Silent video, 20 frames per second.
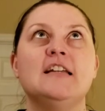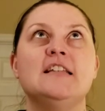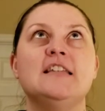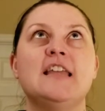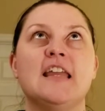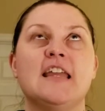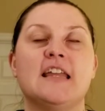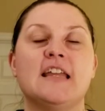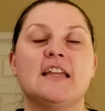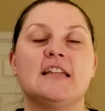
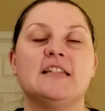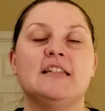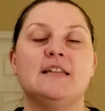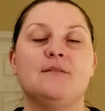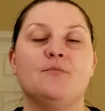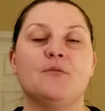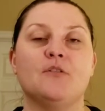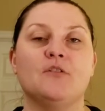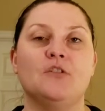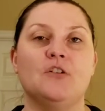taking a
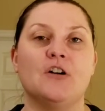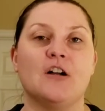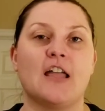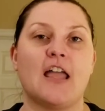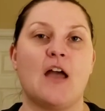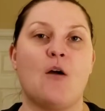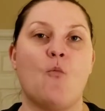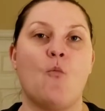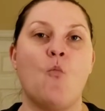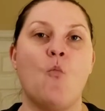deeper look
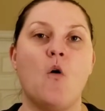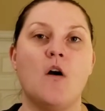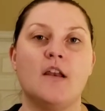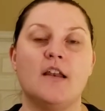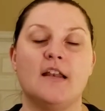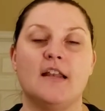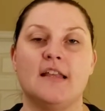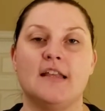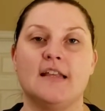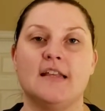at what
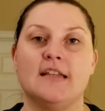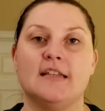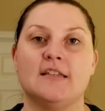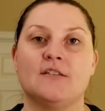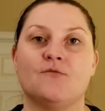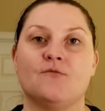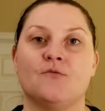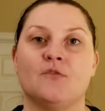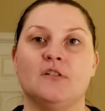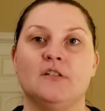it
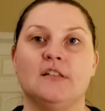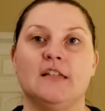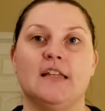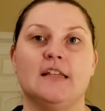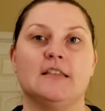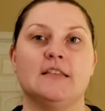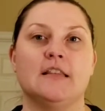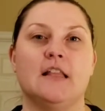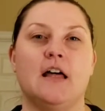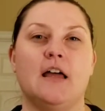is really
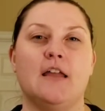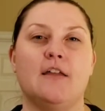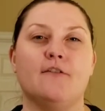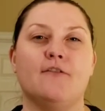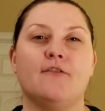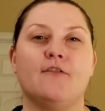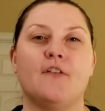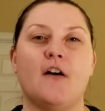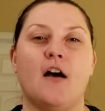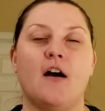in
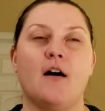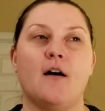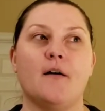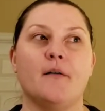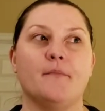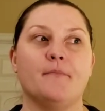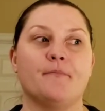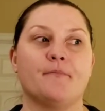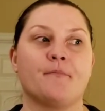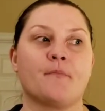life
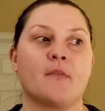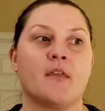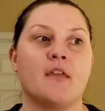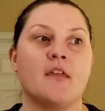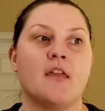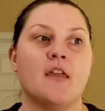that